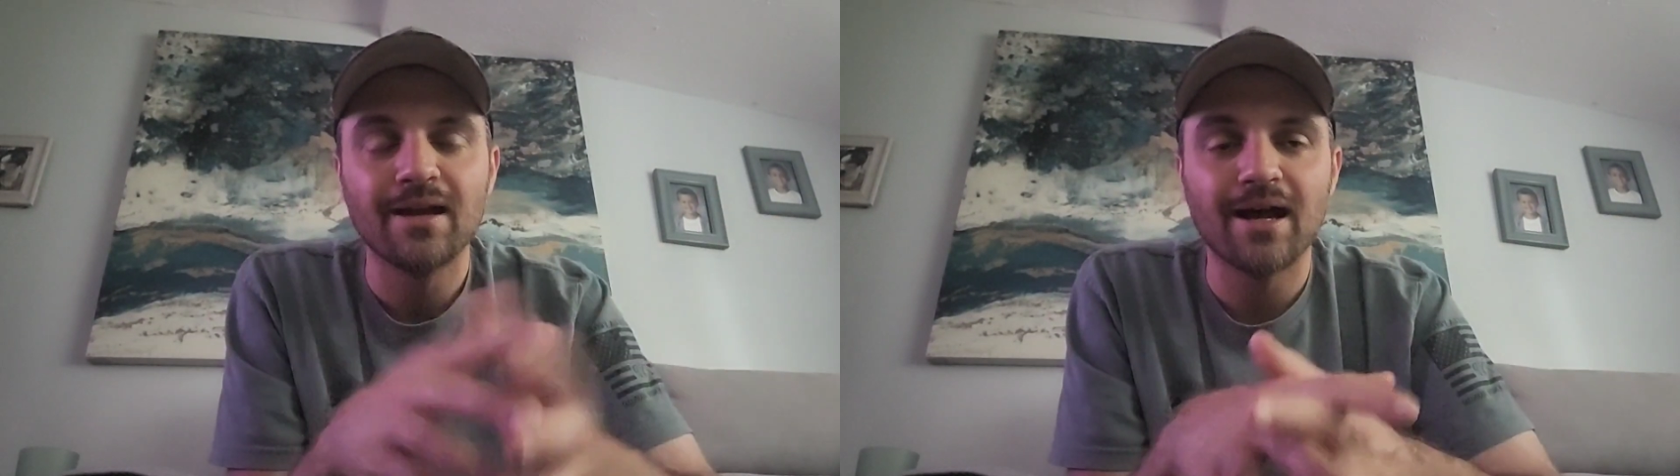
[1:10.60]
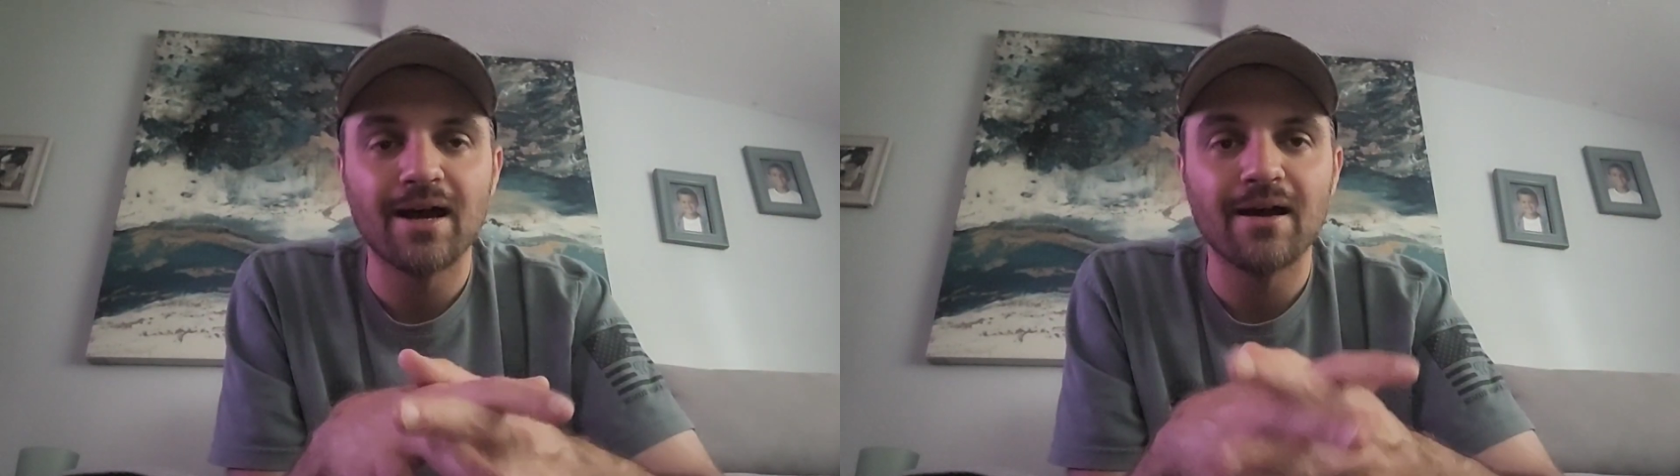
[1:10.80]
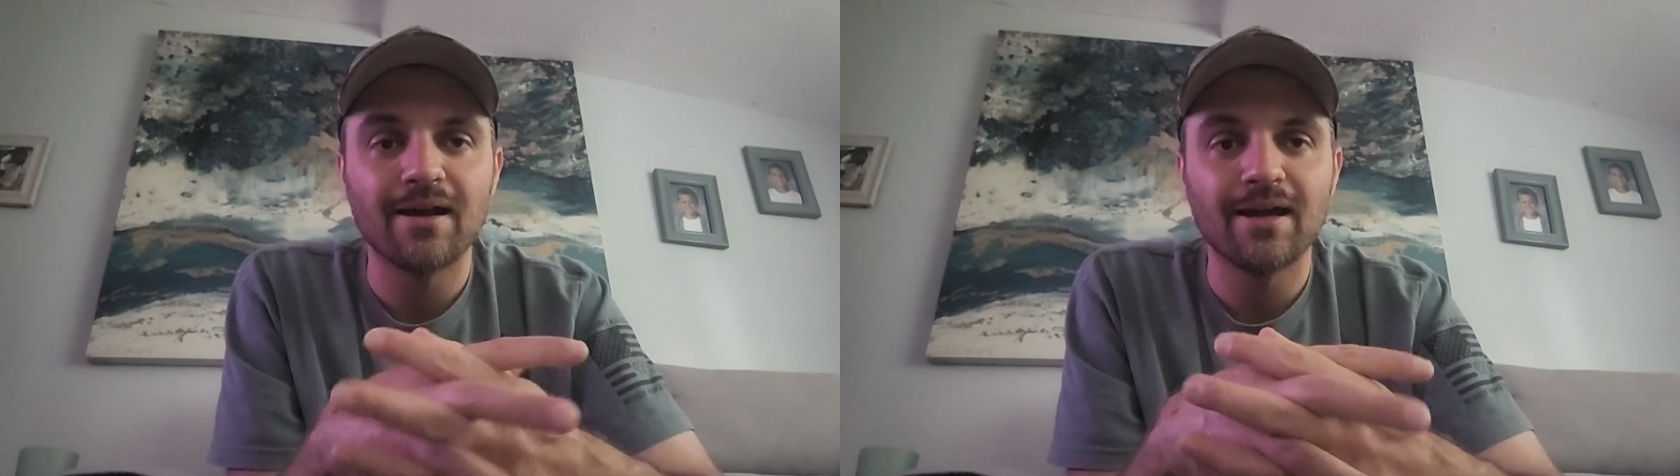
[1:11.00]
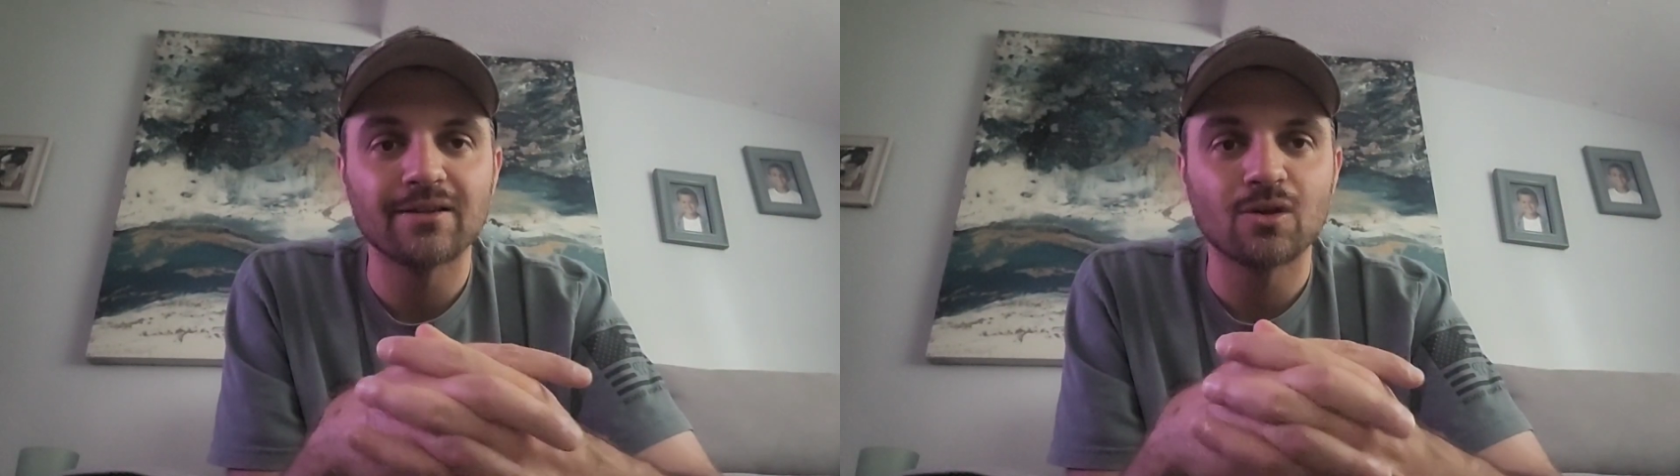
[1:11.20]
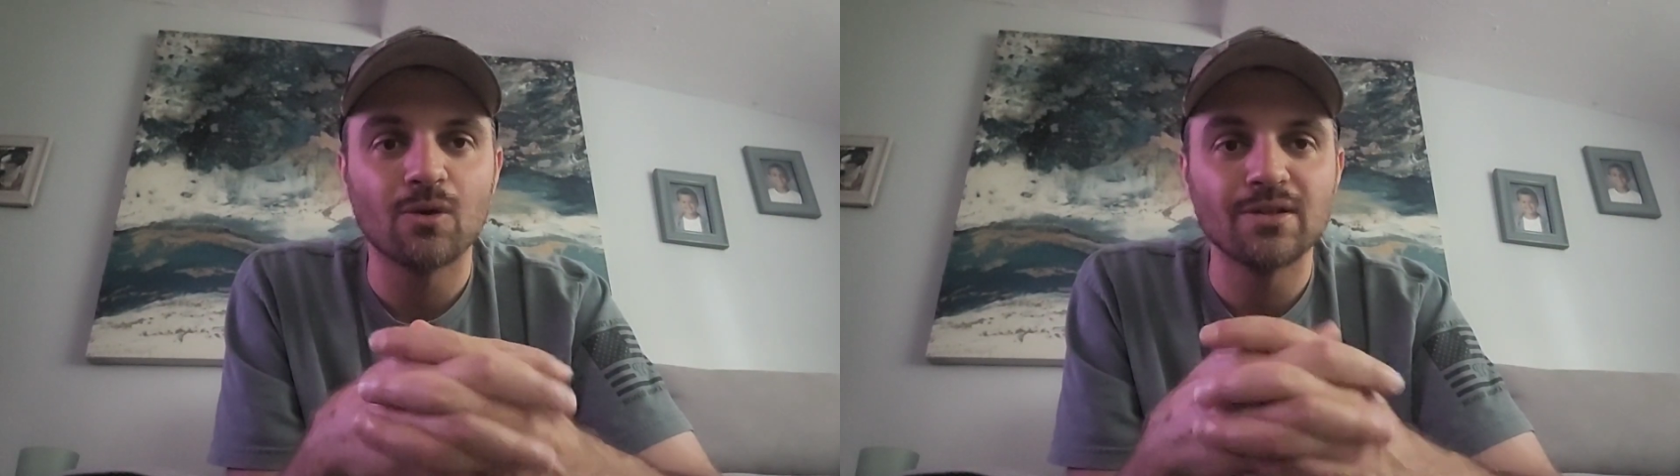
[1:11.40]
uh, at
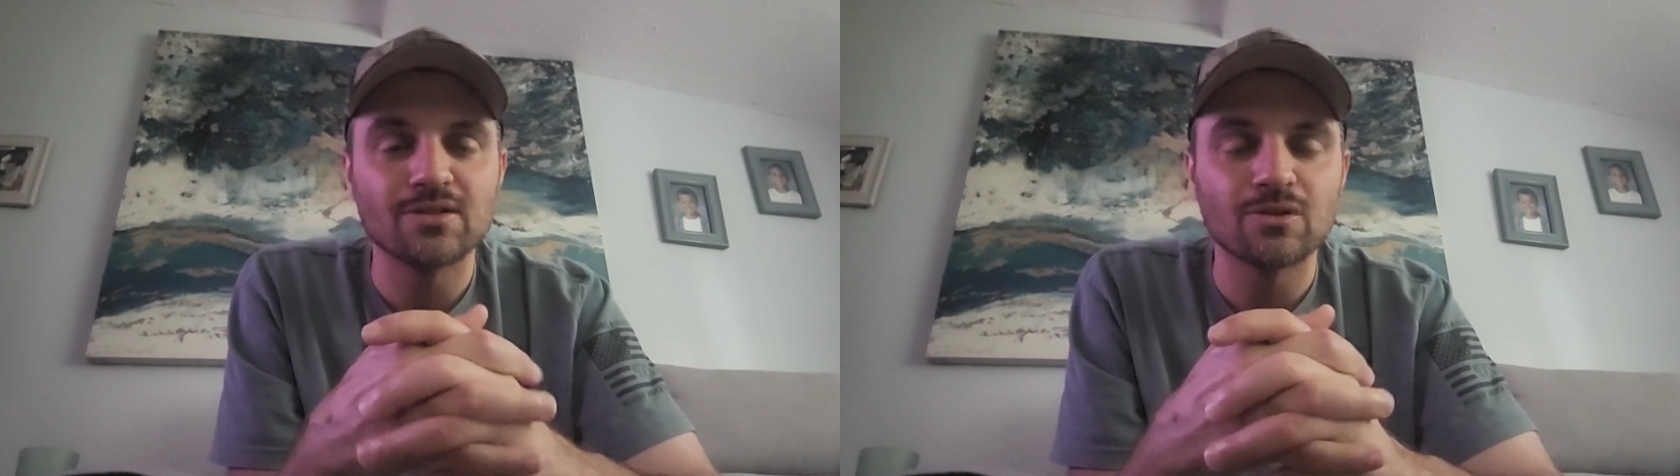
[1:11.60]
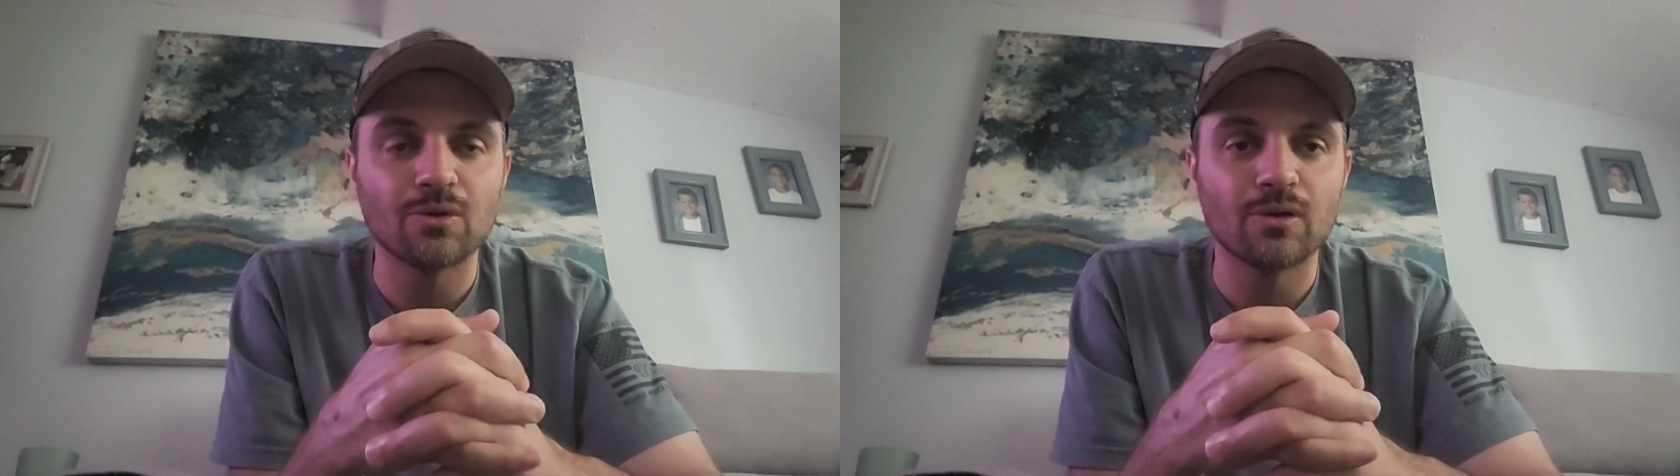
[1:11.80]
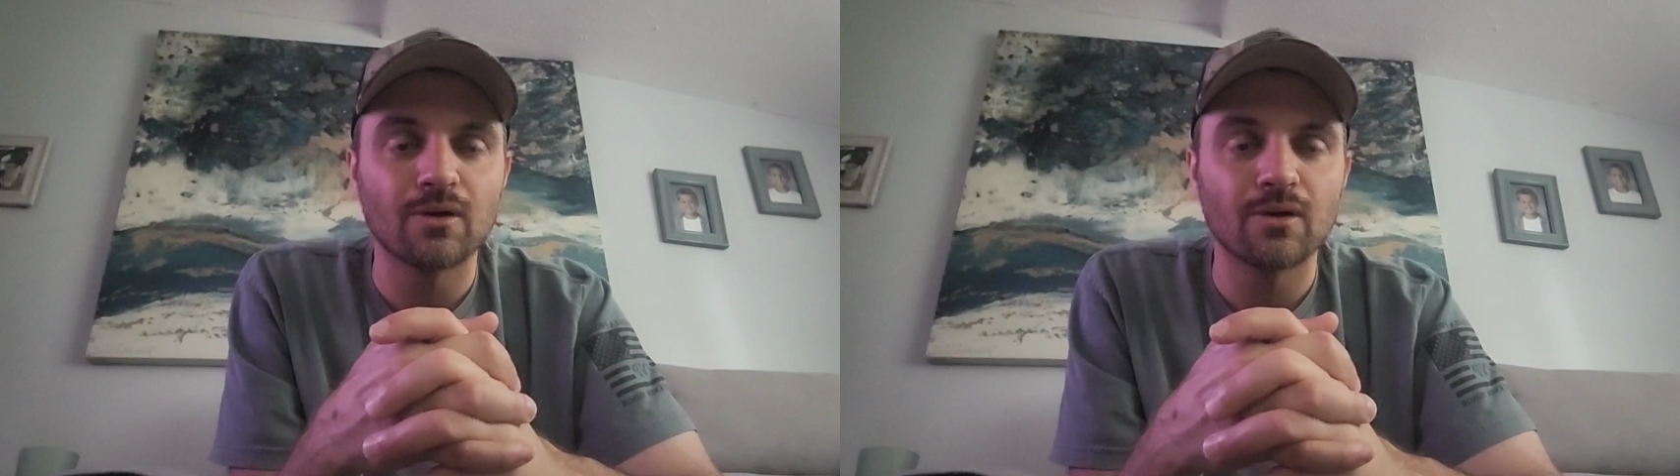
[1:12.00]
the coin store